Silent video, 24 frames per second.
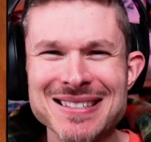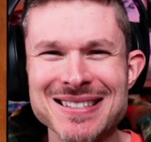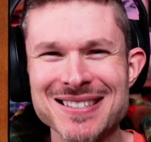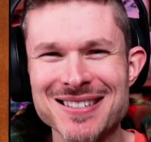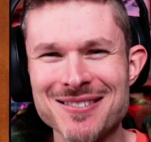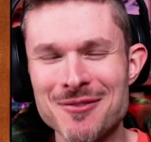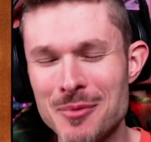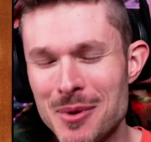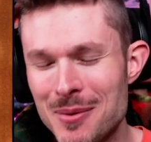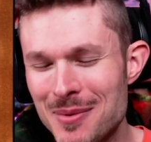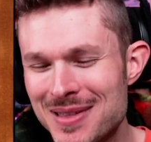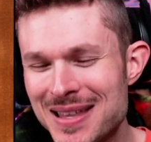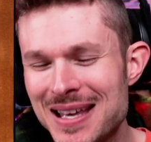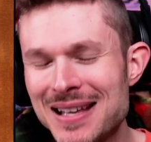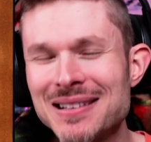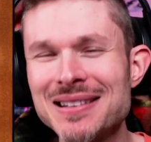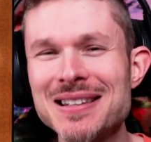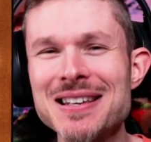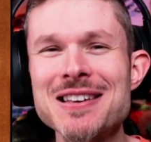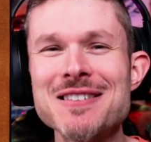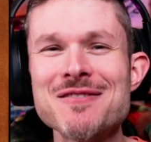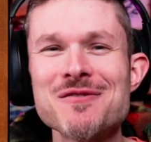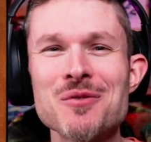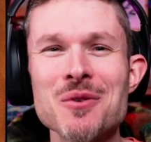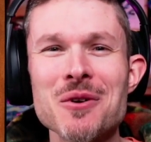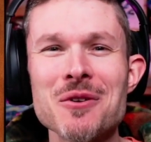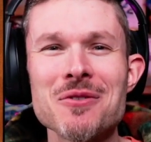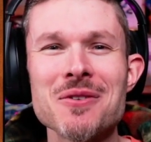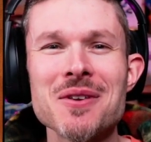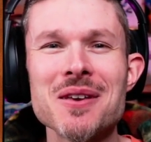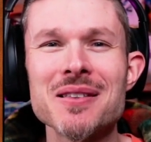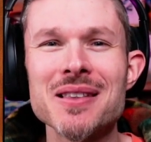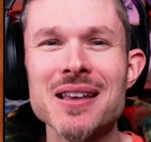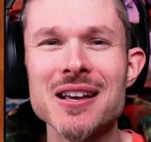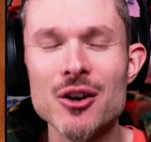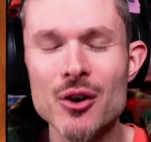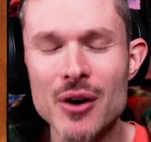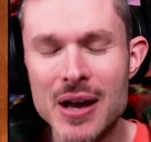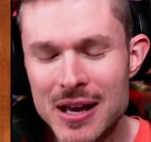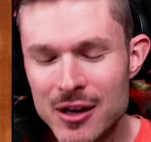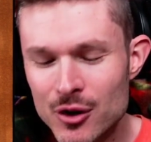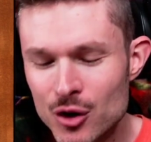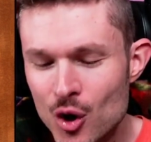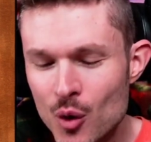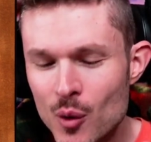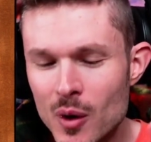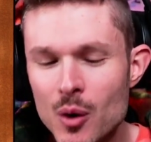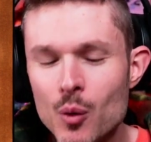So maybe they leave with you and they go, hey, you
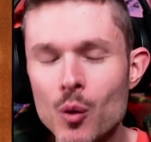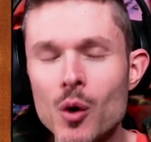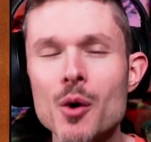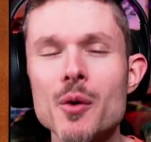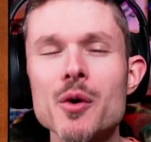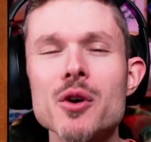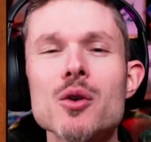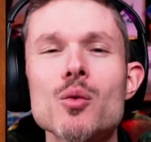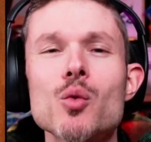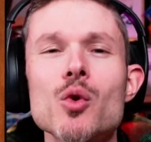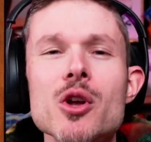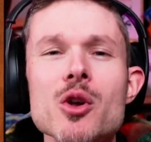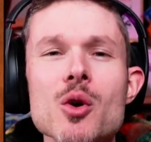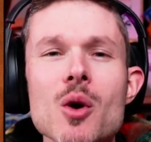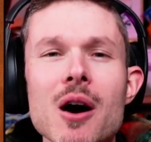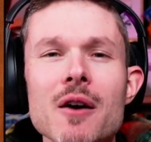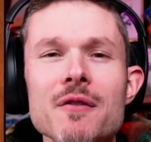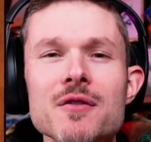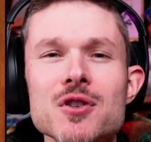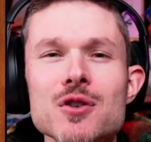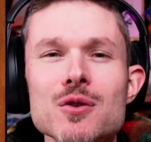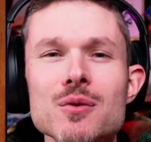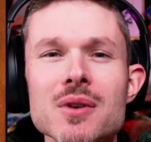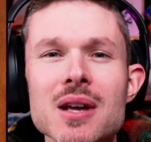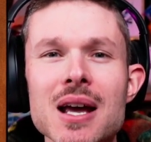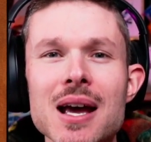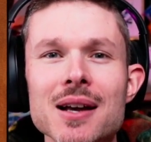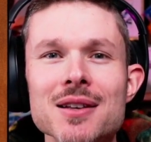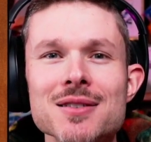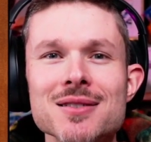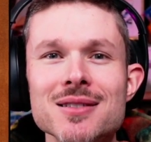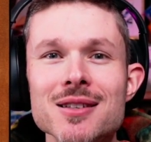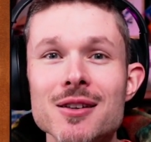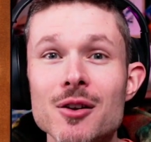know what, where are you off to next?